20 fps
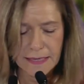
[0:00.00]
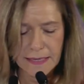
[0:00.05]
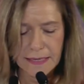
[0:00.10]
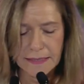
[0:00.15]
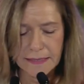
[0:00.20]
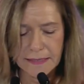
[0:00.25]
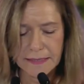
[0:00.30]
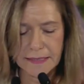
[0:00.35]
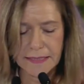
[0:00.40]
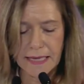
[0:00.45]

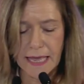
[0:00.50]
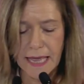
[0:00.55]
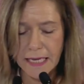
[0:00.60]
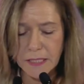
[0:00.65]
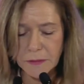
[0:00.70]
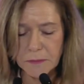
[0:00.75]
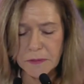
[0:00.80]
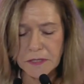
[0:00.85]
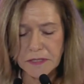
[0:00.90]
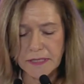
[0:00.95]
Its
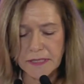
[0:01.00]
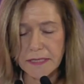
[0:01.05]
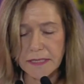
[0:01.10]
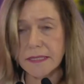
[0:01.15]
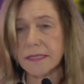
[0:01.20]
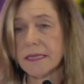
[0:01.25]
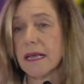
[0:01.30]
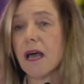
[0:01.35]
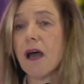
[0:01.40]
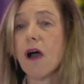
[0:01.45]

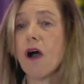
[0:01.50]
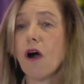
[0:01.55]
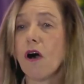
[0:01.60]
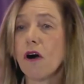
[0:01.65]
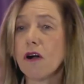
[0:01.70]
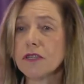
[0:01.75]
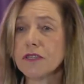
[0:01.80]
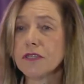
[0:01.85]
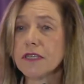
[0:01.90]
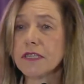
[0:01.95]
expertise
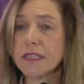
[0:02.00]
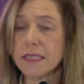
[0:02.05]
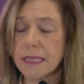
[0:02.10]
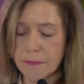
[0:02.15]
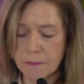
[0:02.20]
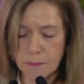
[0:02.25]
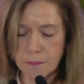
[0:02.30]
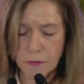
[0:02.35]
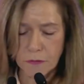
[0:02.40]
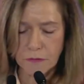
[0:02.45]
also
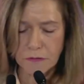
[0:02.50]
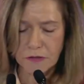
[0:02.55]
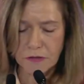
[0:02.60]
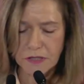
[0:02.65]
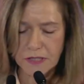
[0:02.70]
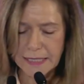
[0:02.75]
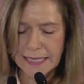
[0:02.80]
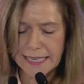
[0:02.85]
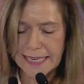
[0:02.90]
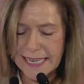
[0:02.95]

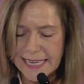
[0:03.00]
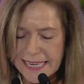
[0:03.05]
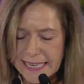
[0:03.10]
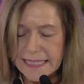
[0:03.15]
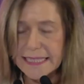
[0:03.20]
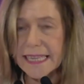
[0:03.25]
supports key